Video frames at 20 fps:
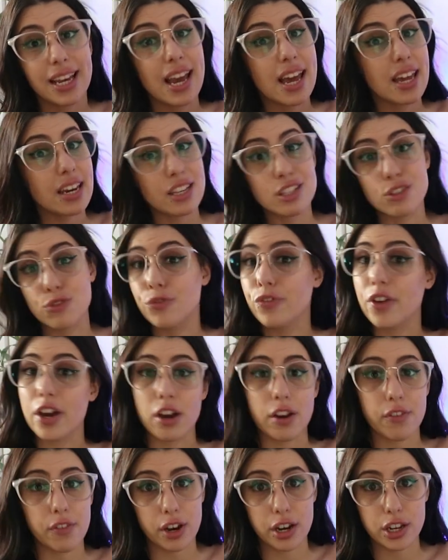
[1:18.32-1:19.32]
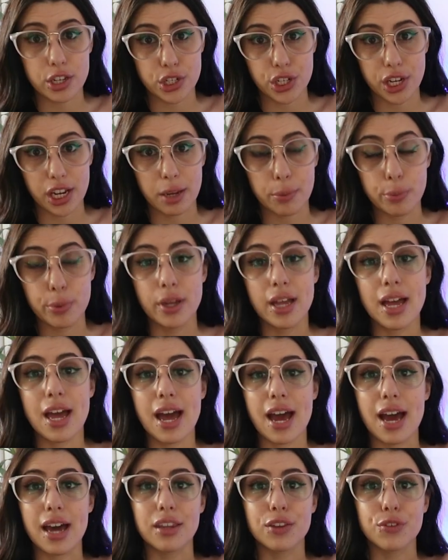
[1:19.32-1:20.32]
It is very, very cheap.
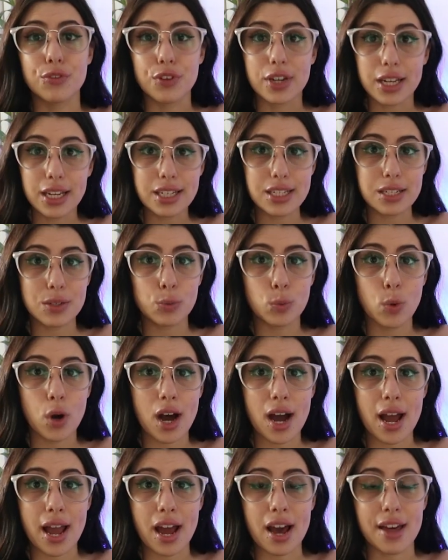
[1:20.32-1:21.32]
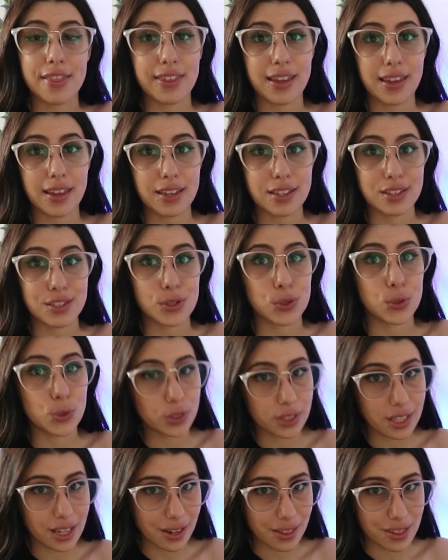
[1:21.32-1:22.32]
And the reason why I think it's
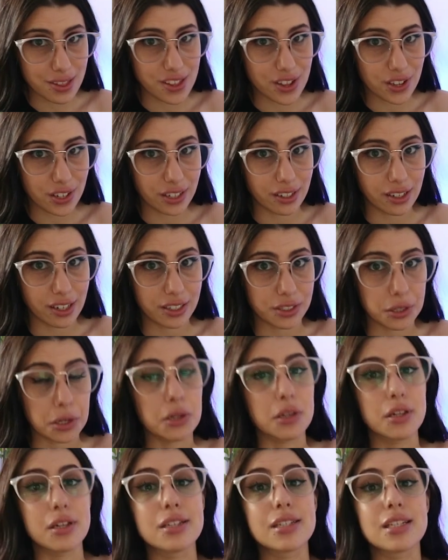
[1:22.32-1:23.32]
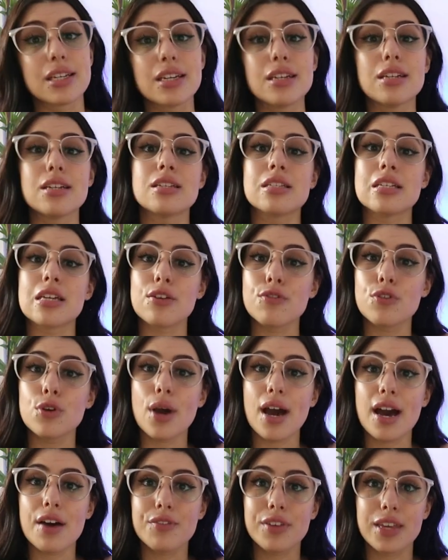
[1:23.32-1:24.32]
good that it's $39 is if you
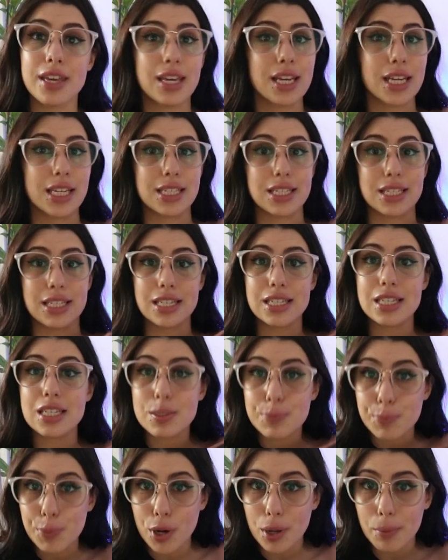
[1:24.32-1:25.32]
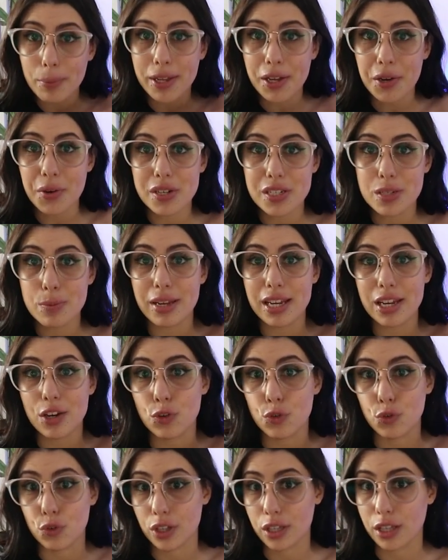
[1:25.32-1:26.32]
have kids, this is probably going to be
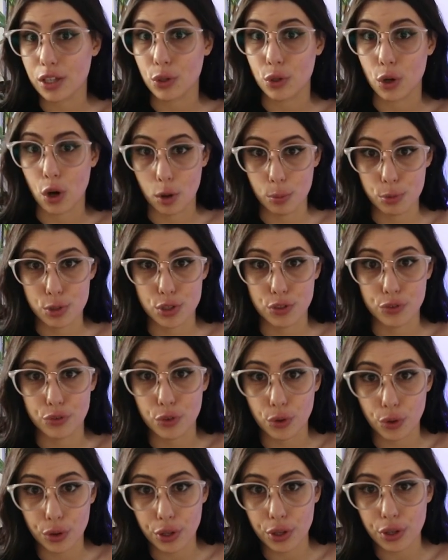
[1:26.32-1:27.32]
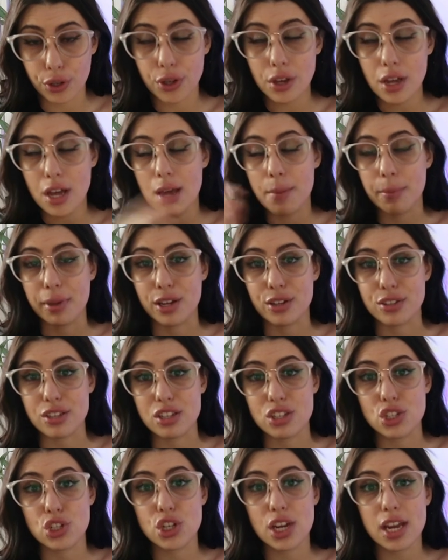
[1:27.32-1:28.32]
a really good option for you because
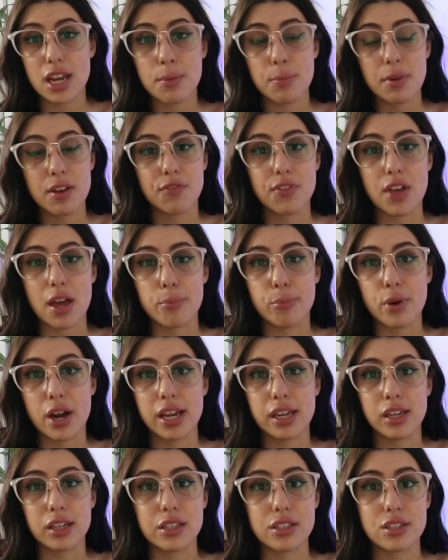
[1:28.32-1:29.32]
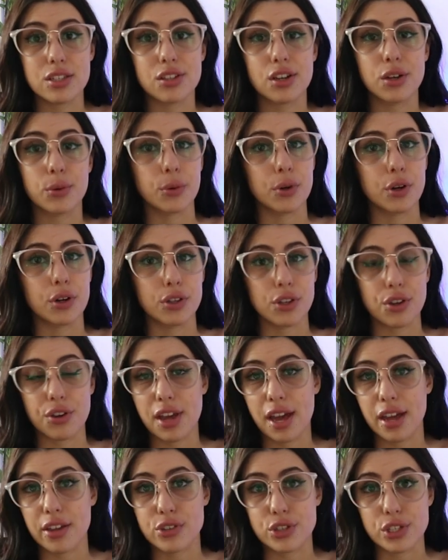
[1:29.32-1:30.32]
it's cheap. If they break it, so what? You
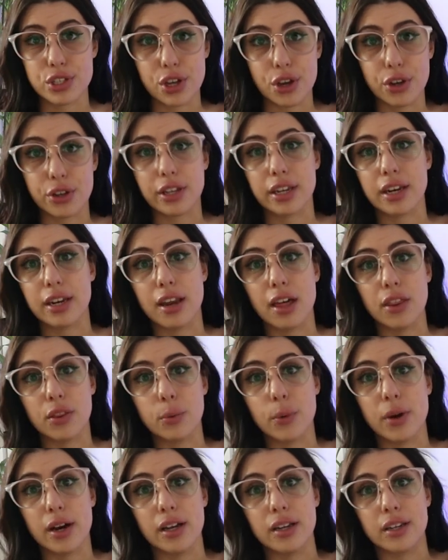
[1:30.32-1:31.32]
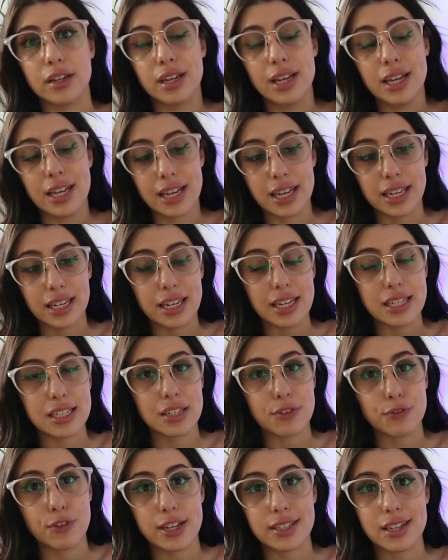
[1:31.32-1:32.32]
can just go get another one. It
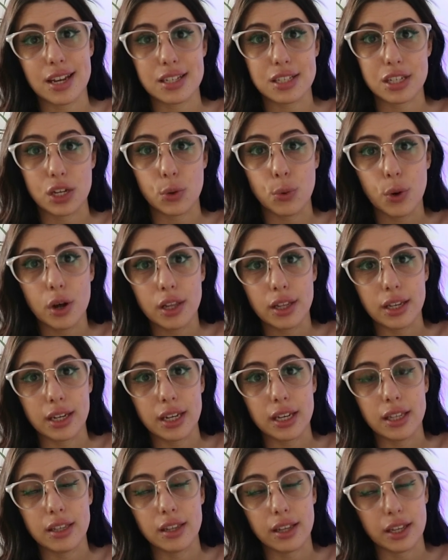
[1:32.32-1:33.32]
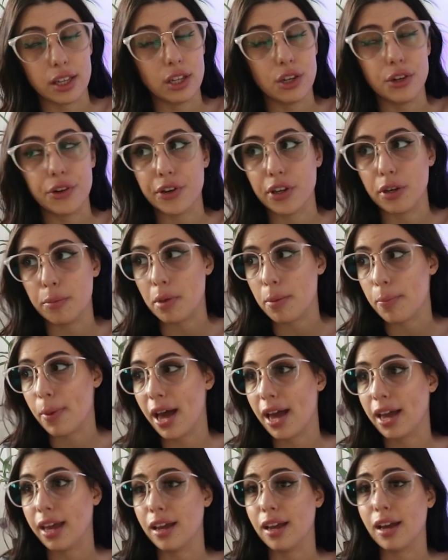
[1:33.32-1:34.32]
isn't fantastic quality. Like you're not going to be
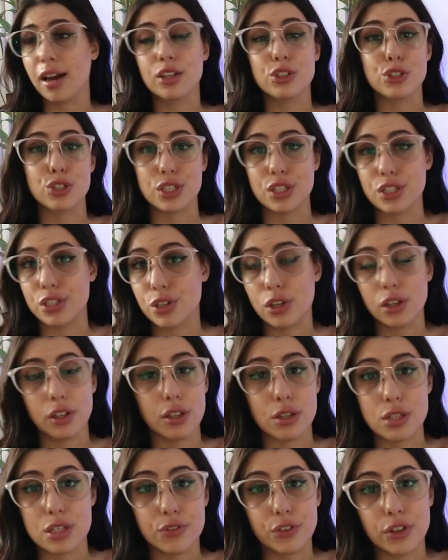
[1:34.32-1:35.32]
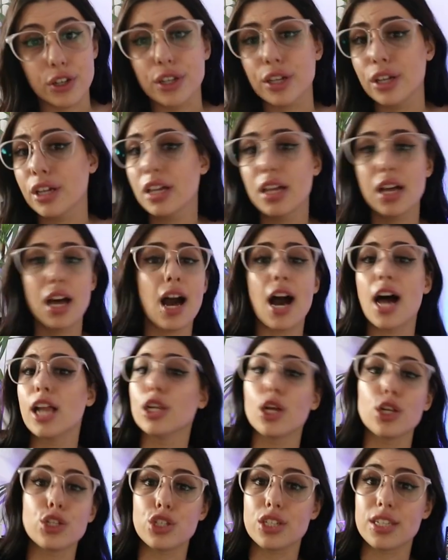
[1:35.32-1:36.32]
paying hundreds of dollars for a
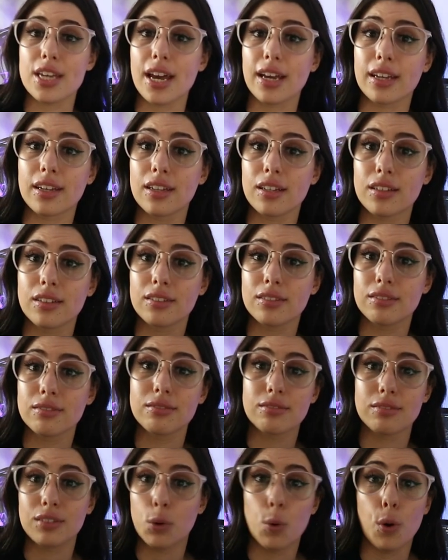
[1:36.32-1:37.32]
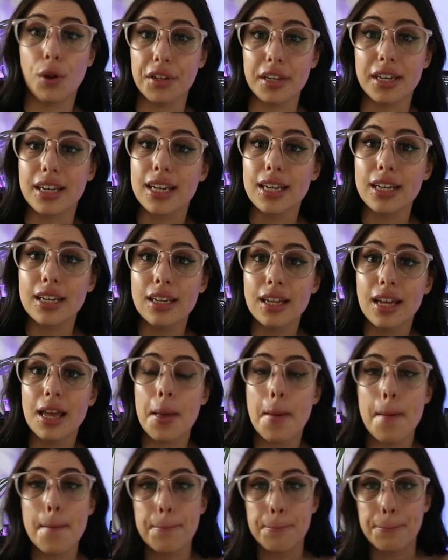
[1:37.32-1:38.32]
Logitech quality
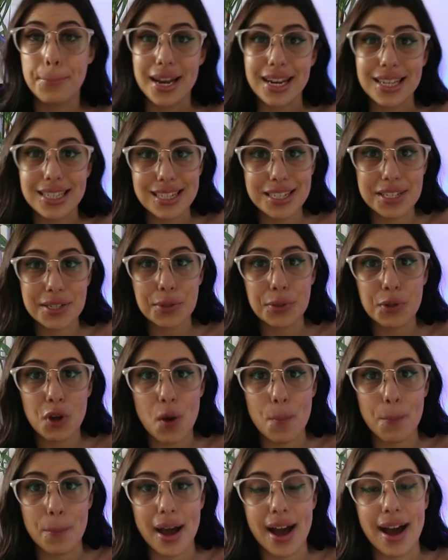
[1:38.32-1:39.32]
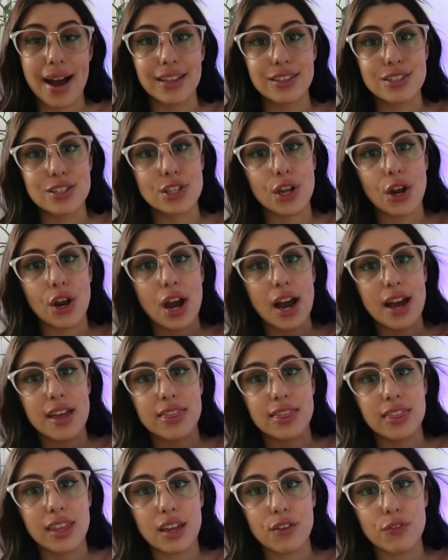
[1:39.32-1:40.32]
but it's still not bad. So I
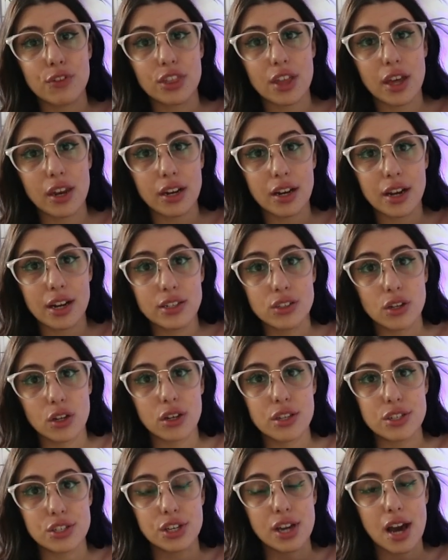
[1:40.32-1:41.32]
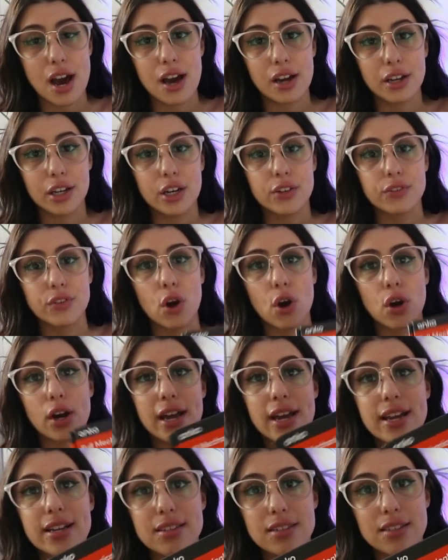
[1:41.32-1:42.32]
think for $39, you can't go wrong.
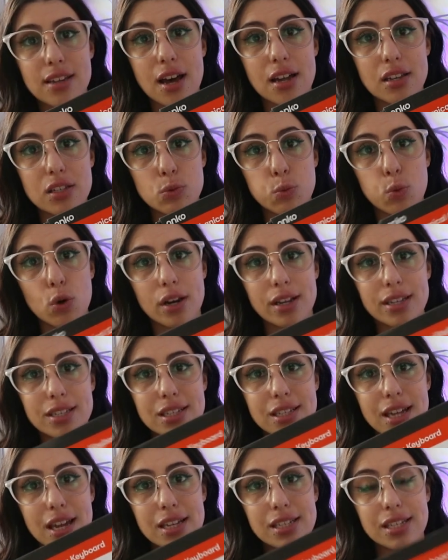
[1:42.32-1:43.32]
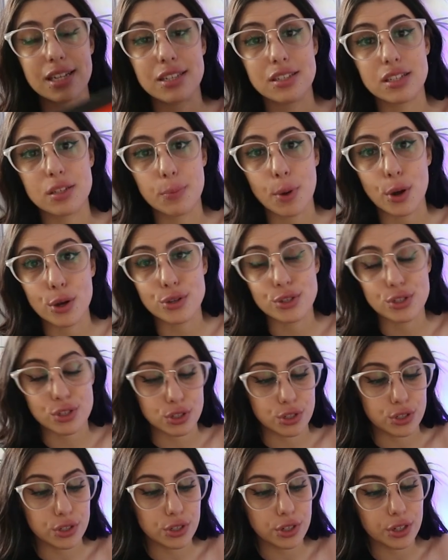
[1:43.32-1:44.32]
It does what it says it's supposed
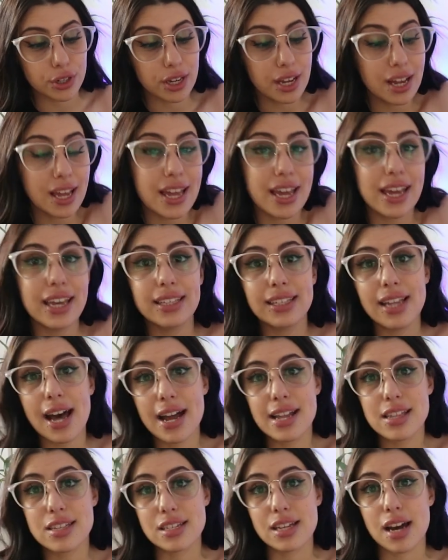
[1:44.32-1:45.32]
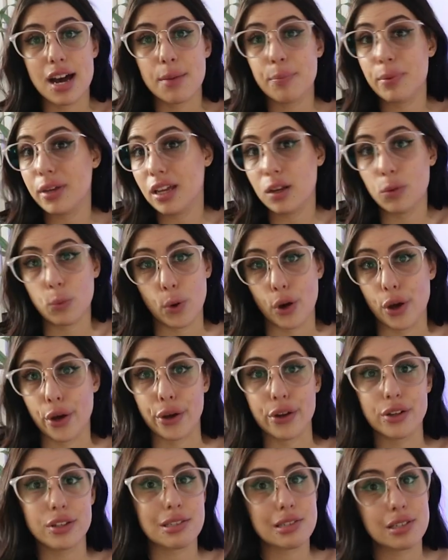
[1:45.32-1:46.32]
to do. It lights up, it
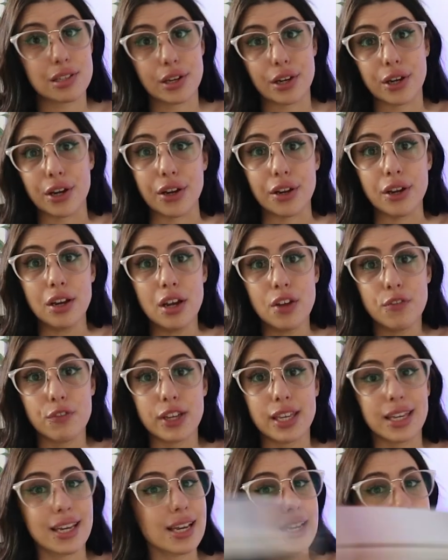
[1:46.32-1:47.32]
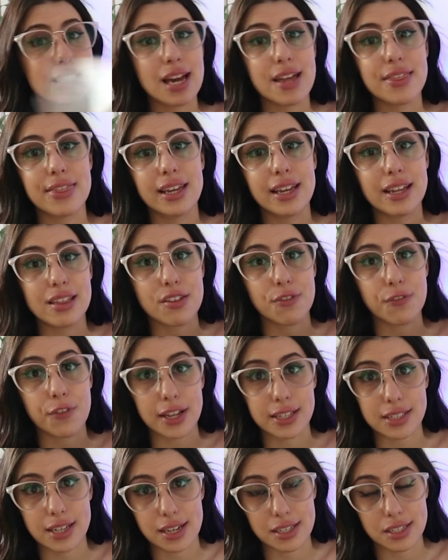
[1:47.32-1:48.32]
works. So for kids, I think it's a
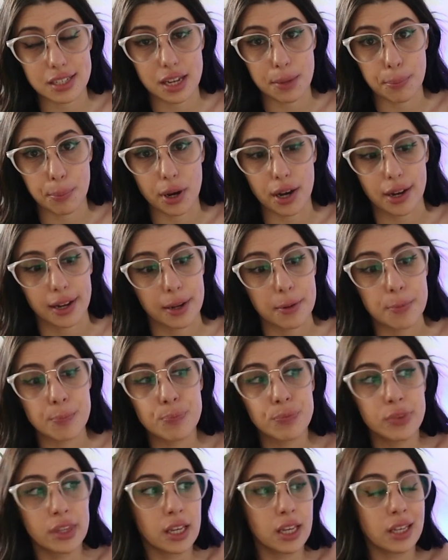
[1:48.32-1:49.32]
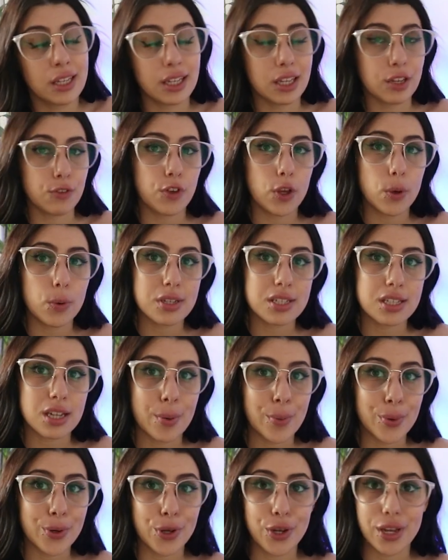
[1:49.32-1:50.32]
fantastic buy. If you are
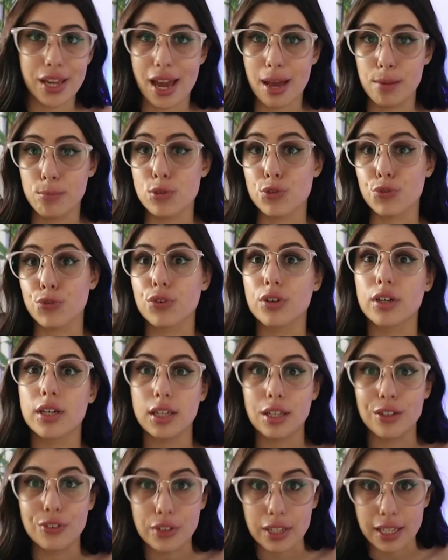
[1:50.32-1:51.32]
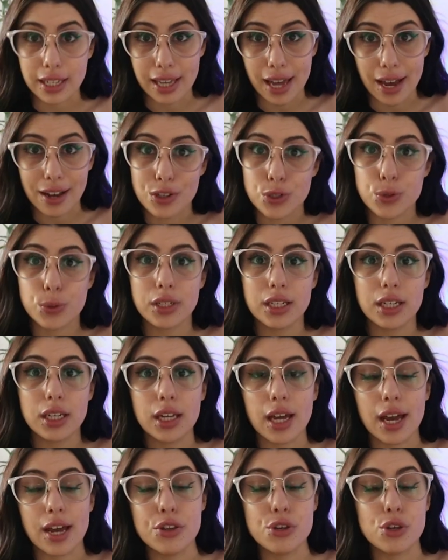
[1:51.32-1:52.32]
someone who games really, really
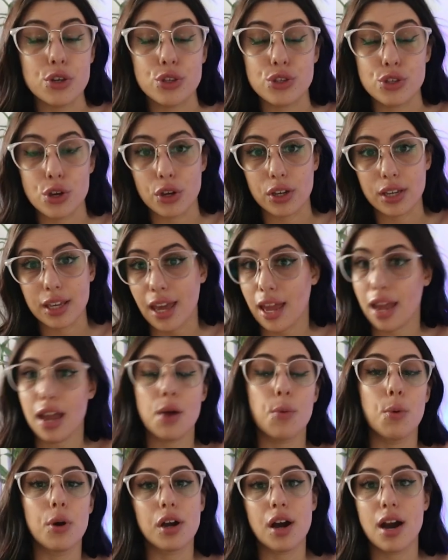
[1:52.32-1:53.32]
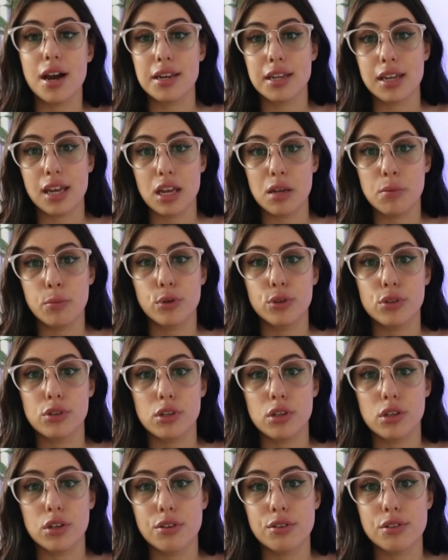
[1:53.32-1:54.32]
casually and you don't care what kind of keyboard you
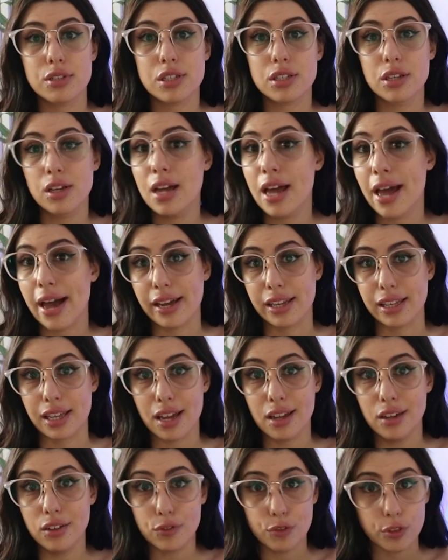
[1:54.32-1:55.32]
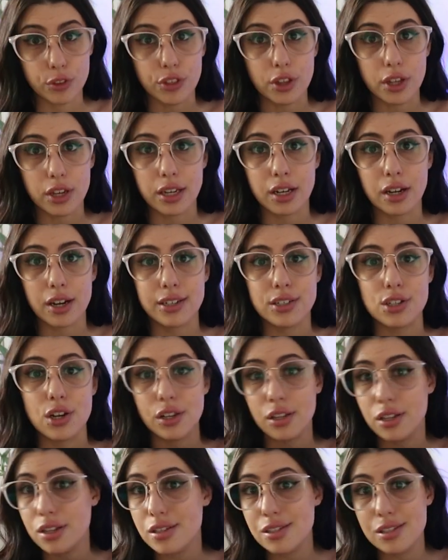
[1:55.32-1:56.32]
use, again, for
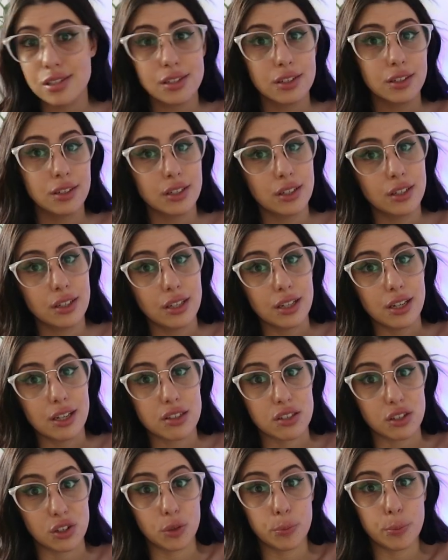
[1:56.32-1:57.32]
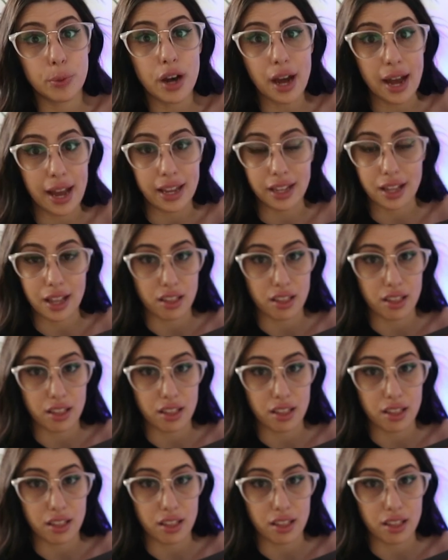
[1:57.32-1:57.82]
$39, it's a good buy.